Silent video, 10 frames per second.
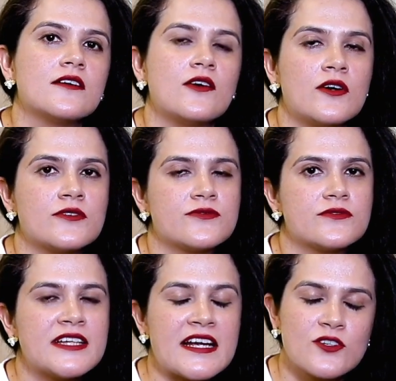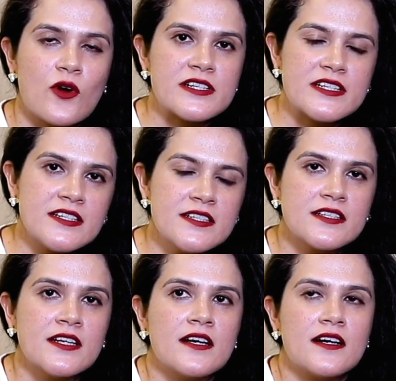of that content.
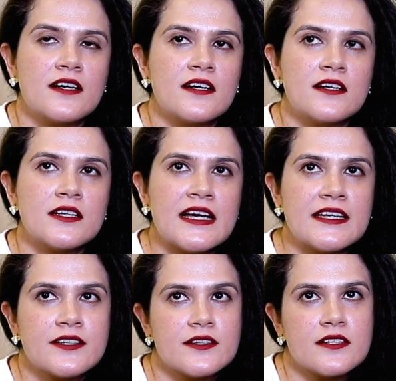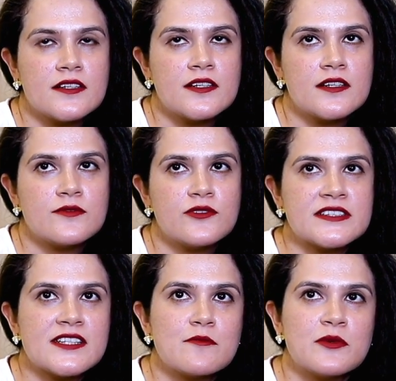Like, for
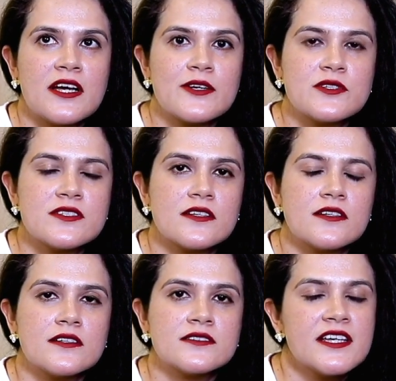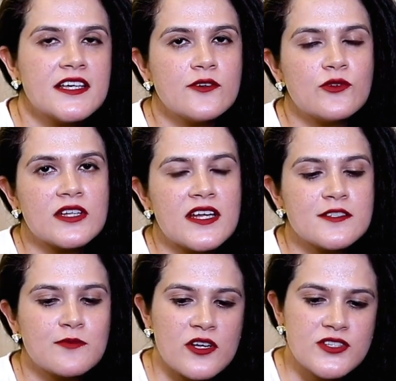example, I was thinking for the
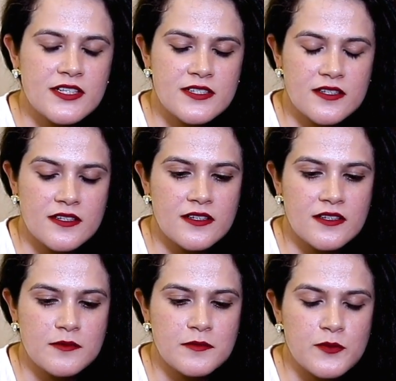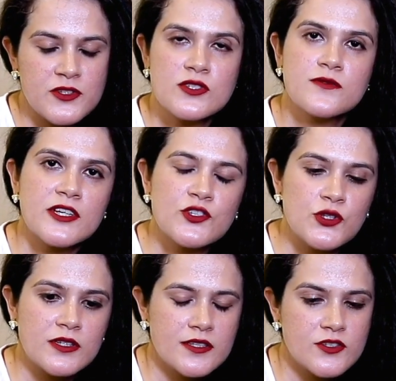next project, which is
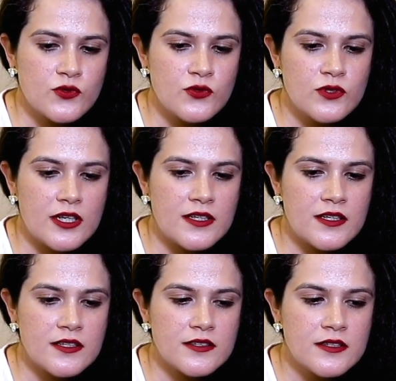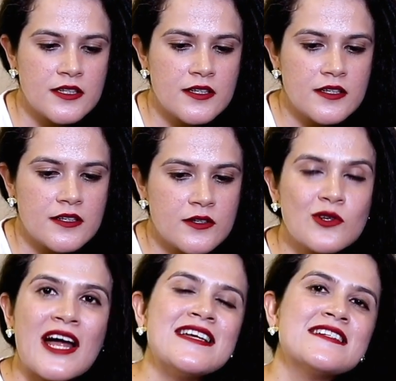fiction, to
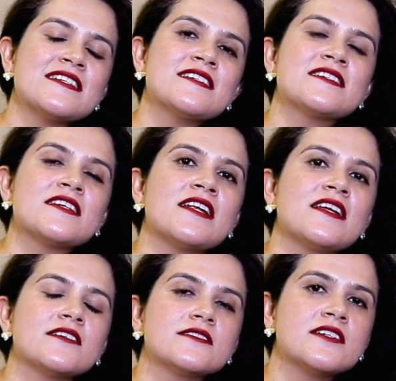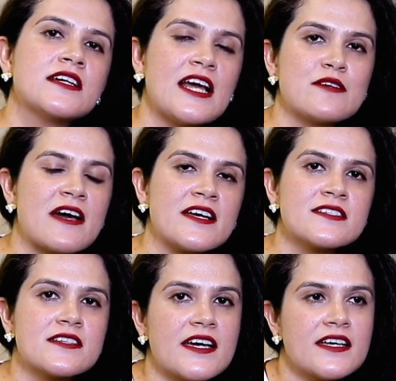write it till the
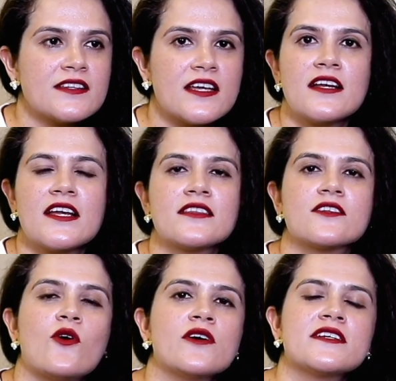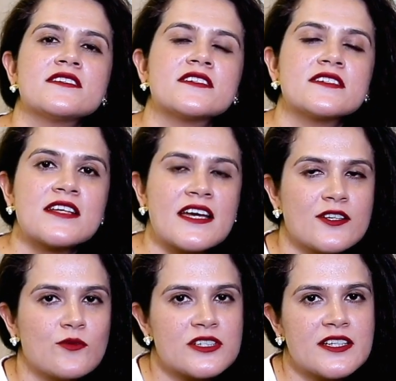climax and then let the audience
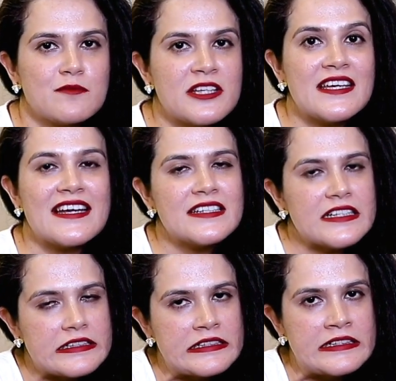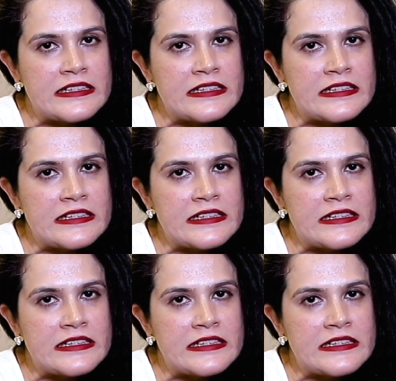decide what can be the ending.